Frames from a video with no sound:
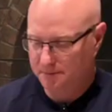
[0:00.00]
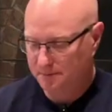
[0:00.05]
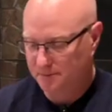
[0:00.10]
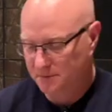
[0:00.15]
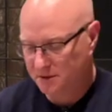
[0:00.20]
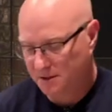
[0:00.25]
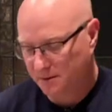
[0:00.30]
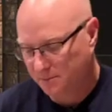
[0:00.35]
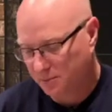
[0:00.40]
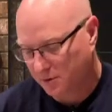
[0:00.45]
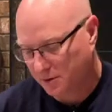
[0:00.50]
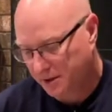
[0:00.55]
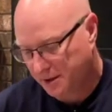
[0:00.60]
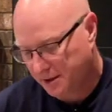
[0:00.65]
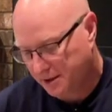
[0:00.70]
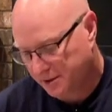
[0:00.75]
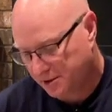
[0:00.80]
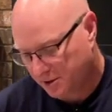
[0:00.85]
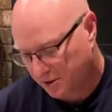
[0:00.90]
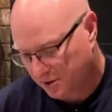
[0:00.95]

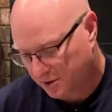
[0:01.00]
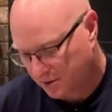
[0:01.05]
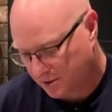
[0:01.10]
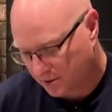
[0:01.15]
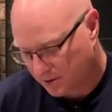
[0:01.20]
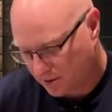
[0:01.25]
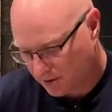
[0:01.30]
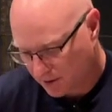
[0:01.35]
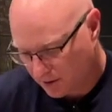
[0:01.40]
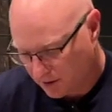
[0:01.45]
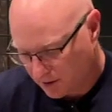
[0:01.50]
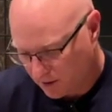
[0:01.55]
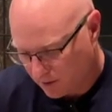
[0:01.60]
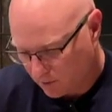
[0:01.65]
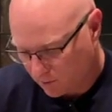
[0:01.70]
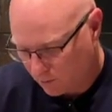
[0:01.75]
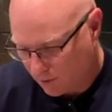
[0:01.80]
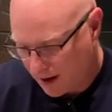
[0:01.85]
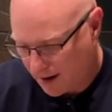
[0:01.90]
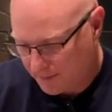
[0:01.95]
simply just
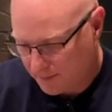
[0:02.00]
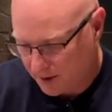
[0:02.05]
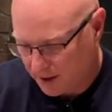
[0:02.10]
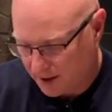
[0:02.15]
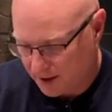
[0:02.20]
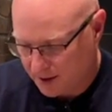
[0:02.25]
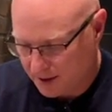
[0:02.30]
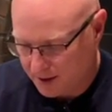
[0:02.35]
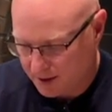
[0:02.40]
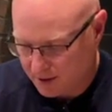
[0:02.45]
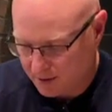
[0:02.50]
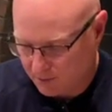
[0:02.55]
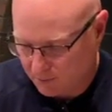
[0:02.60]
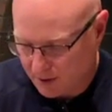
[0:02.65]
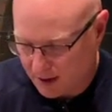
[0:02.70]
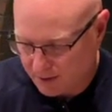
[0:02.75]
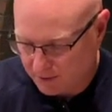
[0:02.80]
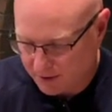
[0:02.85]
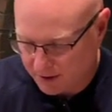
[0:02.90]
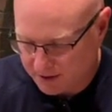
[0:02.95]
wrapping it
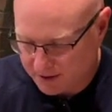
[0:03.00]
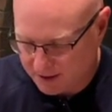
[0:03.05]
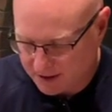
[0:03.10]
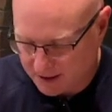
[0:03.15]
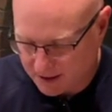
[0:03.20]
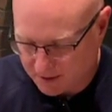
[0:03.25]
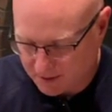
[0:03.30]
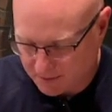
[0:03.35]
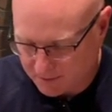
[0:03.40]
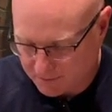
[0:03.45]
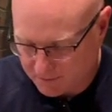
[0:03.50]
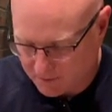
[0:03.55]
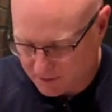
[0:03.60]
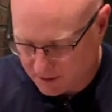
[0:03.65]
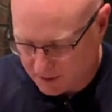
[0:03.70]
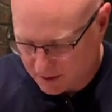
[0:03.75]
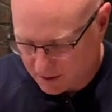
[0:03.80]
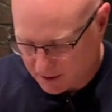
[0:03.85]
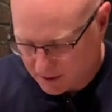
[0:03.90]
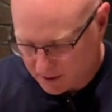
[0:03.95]
around itself
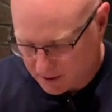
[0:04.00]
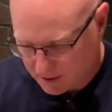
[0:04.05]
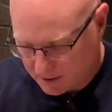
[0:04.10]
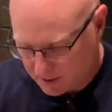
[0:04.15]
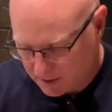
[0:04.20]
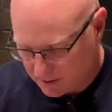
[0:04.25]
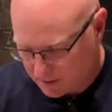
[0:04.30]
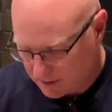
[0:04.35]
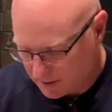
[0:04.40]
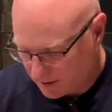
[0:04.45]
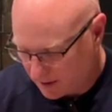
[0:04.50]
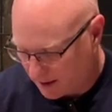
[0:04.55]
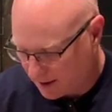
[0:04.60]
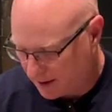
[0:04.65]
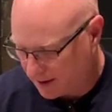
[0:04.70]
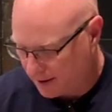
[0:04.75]
2